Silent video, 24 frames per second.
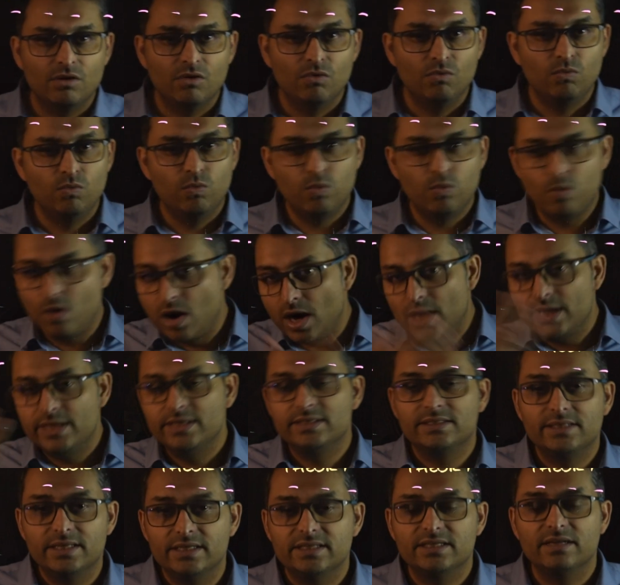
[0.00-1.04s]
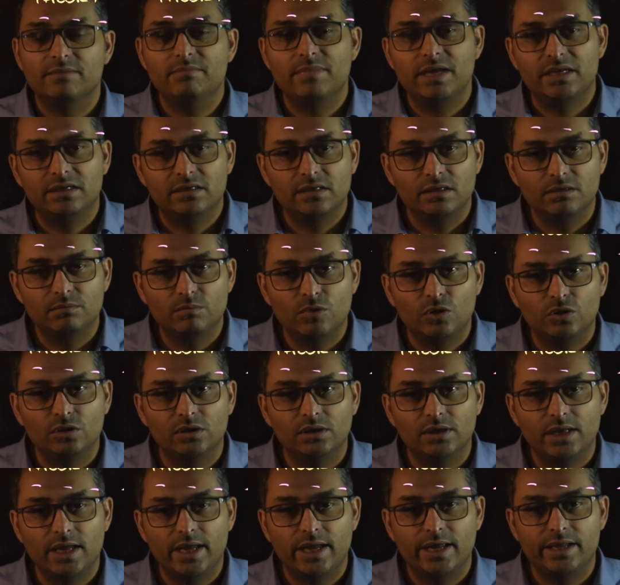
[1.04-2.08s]
Why is this a mental
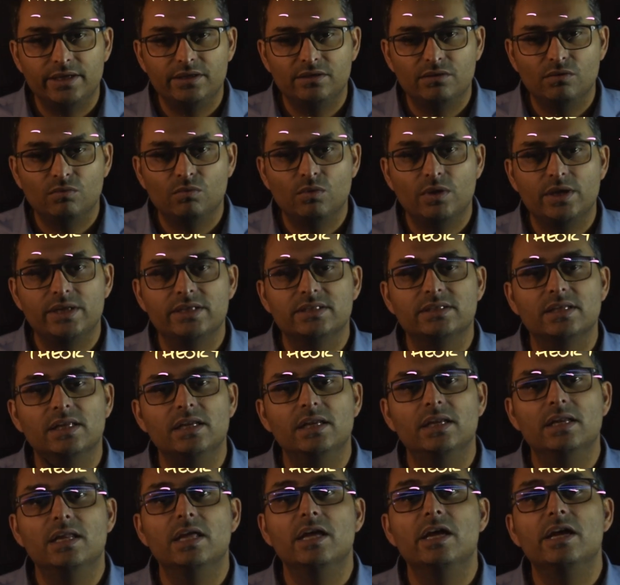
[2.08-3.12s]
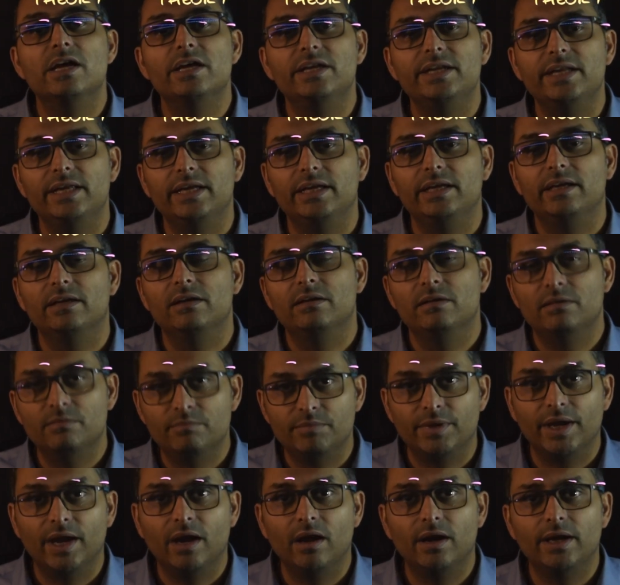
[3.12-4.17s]
model, and what is the learning
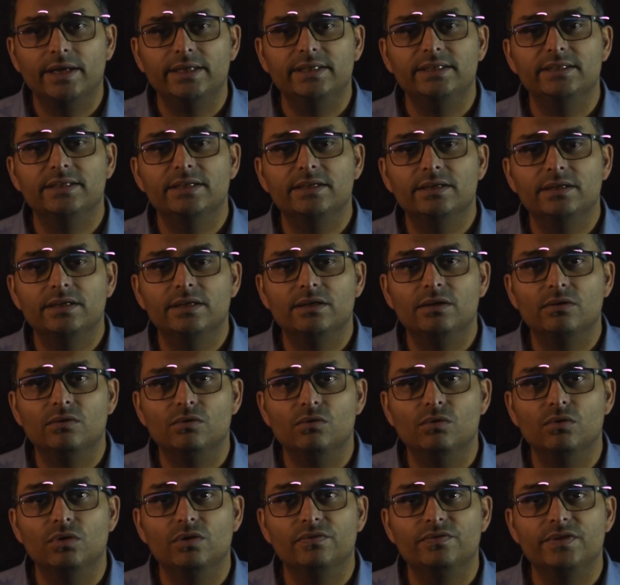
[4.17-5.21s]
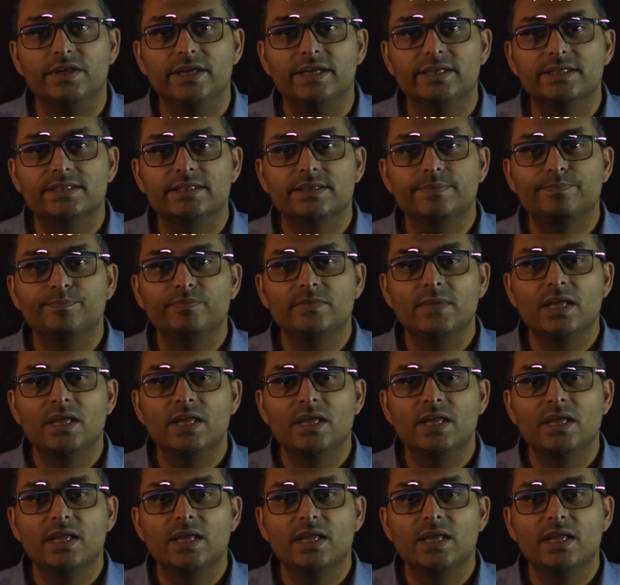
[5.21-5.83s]
behind all of this?